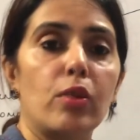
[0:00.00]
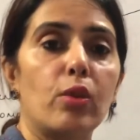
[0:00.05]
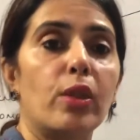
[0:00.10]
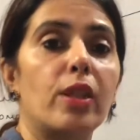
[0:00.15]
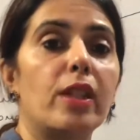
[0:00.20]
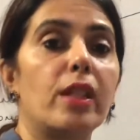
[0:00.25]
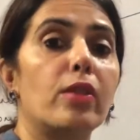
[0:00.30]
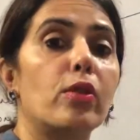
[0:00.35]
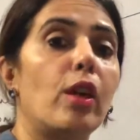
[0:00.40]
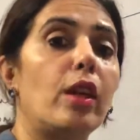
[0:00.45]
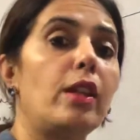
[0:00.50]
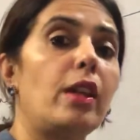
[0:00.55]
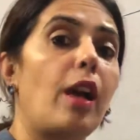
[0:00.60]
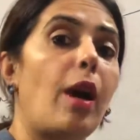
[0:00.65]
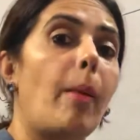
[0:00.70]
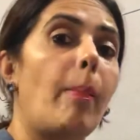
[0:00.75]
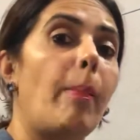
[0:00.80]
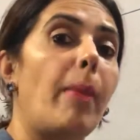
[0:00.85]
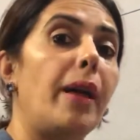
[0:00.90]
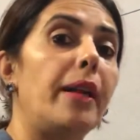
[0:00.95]
so it has got
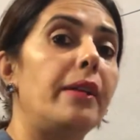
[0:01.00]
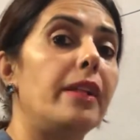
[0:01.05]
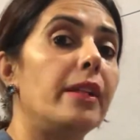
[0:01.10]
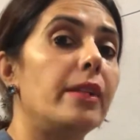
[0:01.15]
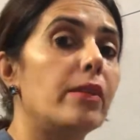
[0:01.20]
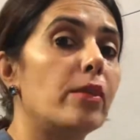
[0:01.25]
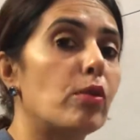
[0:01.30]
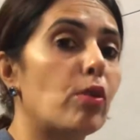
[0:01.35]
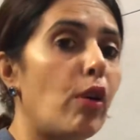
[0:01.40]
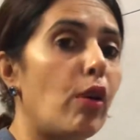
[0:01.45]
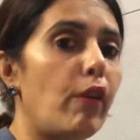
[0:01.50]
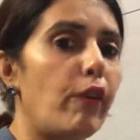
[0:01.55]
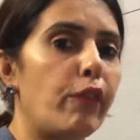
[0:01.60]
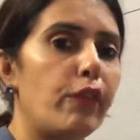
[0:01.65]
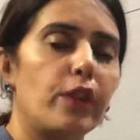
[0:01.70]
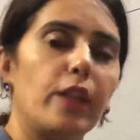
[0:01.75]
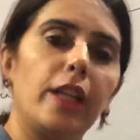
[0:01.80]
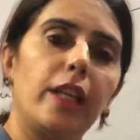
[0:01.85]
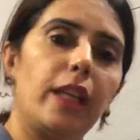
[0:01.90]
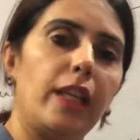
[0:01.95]
abundance
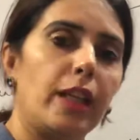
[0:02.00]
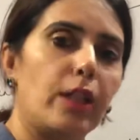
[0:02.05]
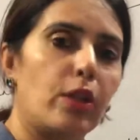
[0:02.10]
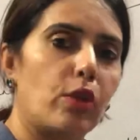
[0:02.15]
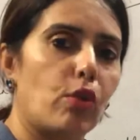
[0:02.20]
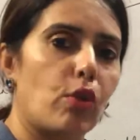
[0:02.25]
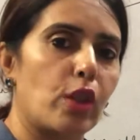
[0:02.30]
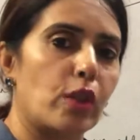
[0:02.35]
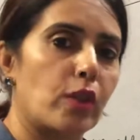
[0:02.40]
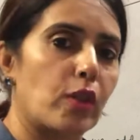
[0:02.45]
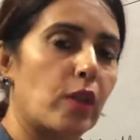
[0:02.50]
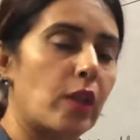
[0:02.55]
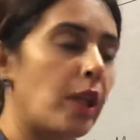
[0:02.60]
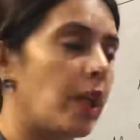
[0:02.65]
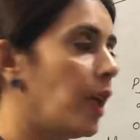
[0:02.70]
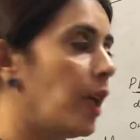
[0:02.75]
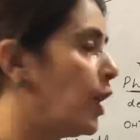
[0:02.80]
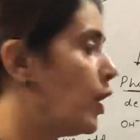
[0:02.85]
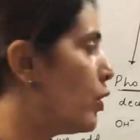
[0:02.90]
of electrons.